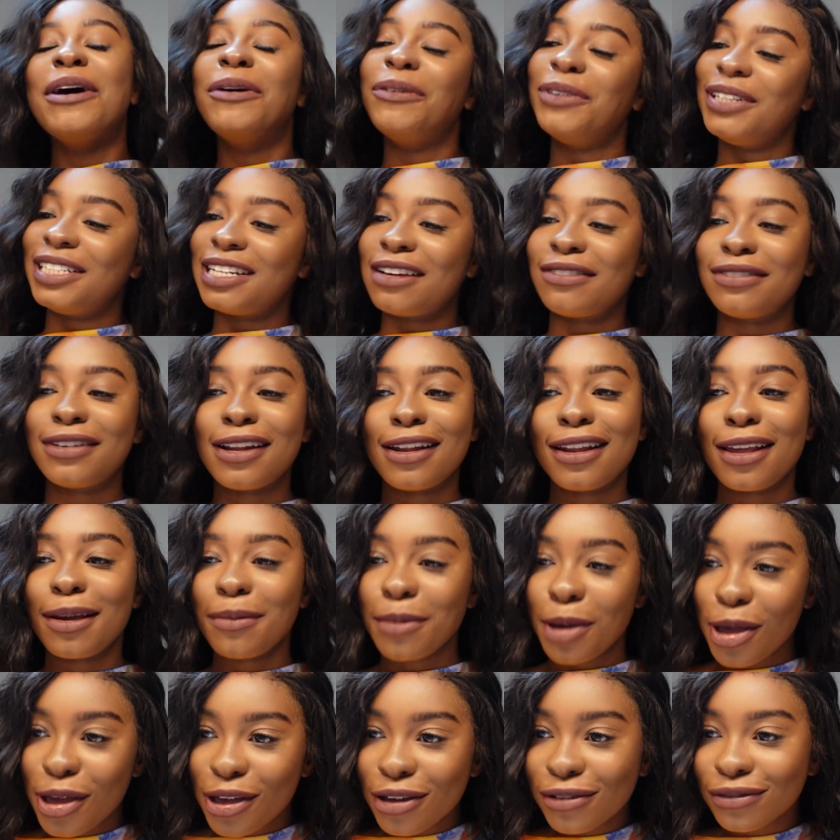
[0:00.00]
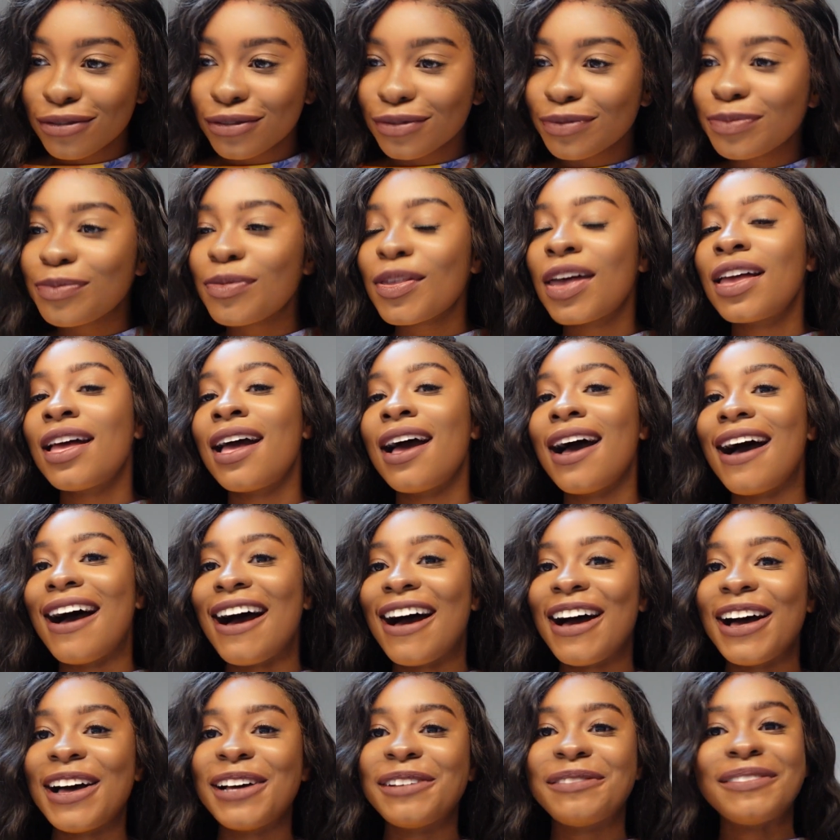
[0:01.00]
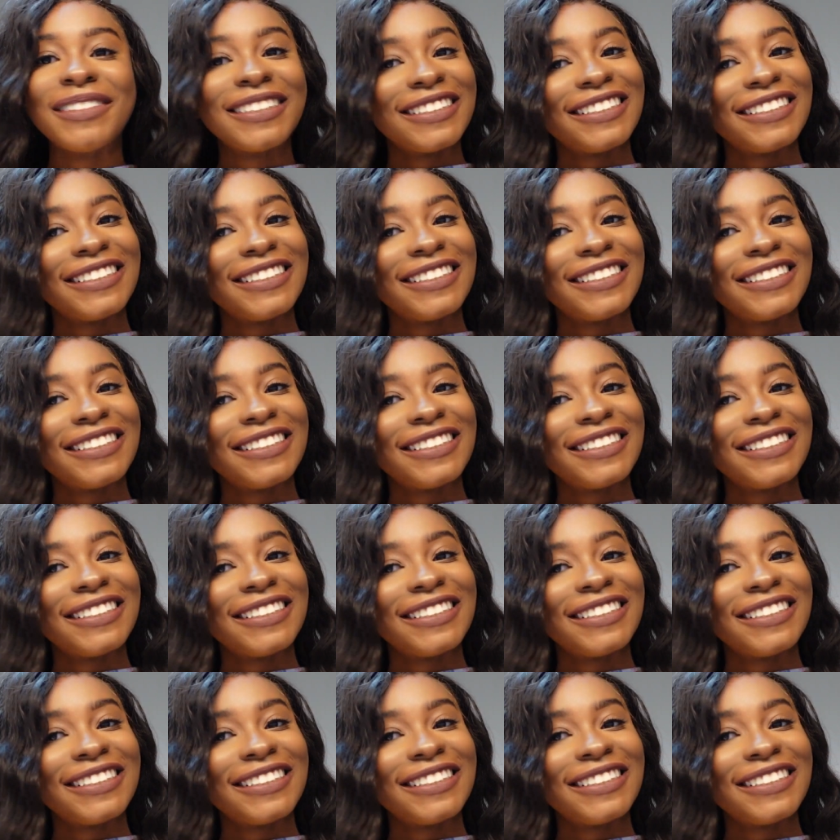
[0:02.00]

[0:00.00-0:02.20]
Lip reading: We definitely move. So